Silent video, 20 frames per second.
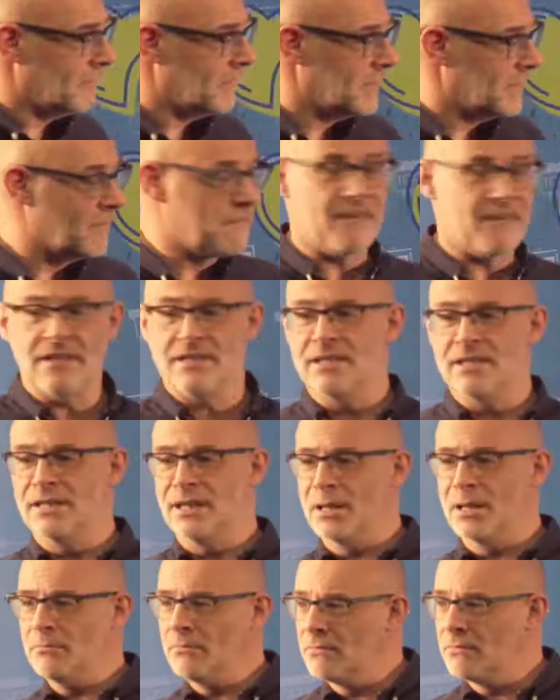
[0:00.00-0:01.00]
a fancy
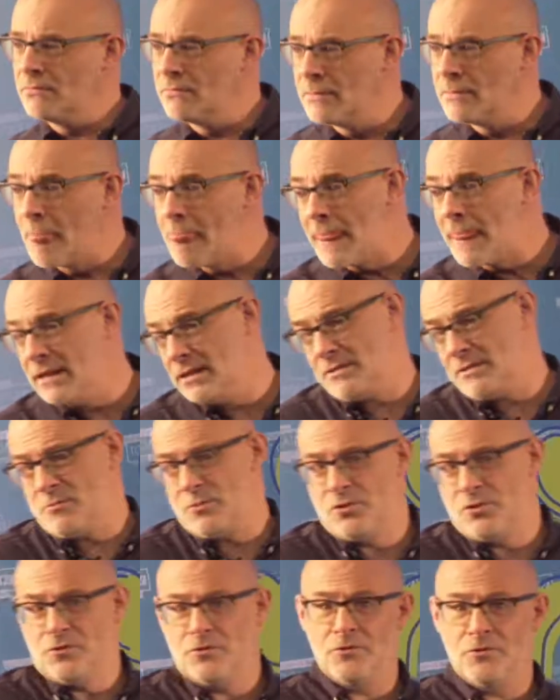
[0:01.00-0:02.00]
name. It's
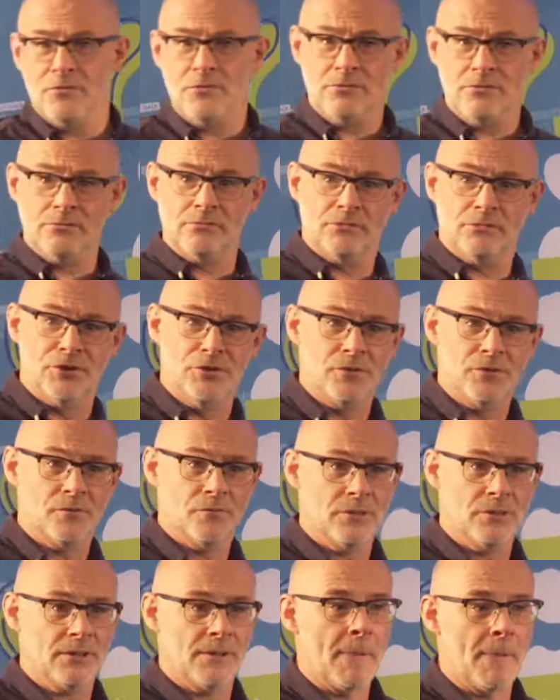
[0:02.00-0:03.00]
what you do in youth
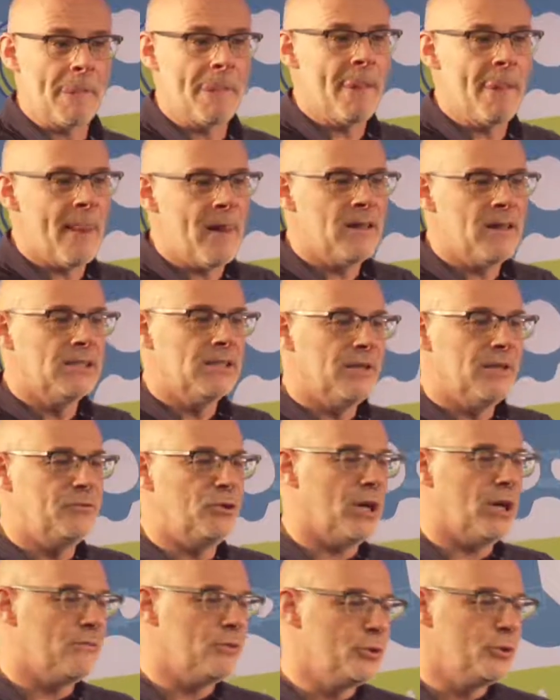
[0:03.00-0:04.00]
work. If you
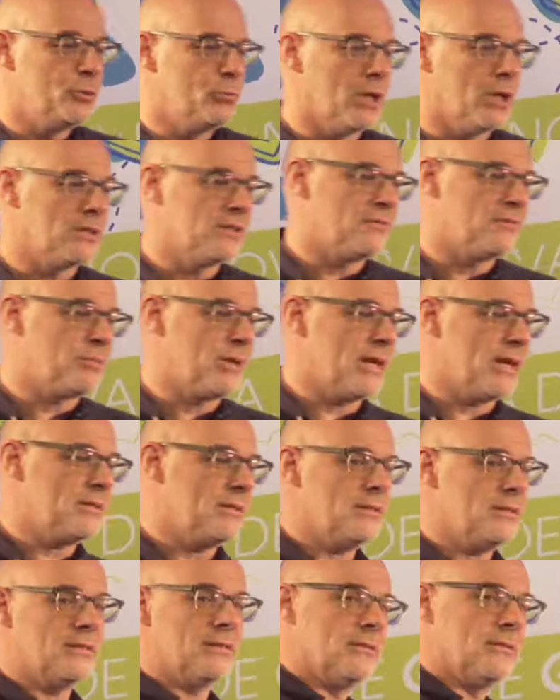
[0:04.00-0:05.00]
have a new model of
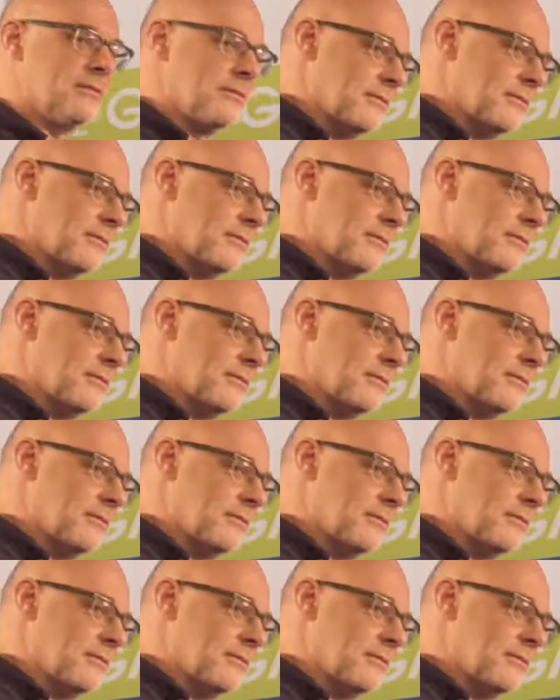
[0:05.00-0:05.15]
practice,